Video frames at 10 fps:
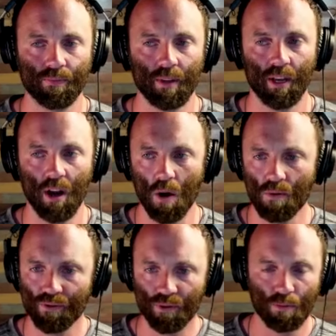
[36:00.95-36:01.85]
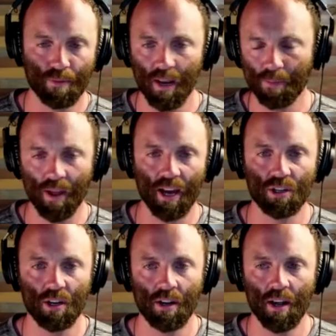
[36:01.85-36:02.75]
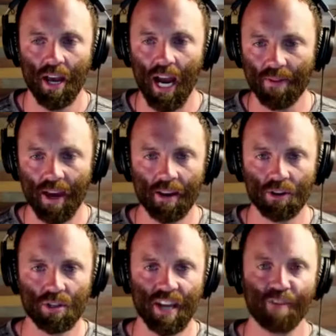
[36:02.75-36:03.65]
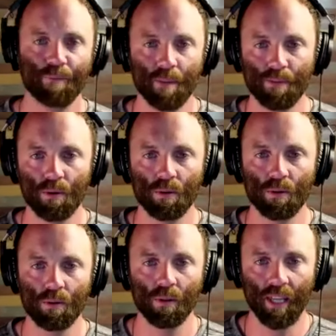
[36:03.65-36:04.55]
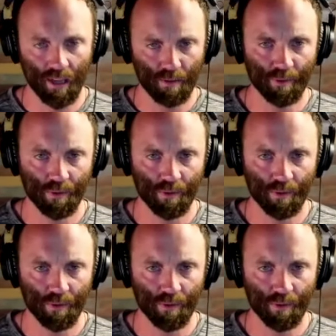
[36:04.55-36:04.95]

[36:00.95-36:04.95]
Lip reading: you know, through manipulation, and then just have people leave,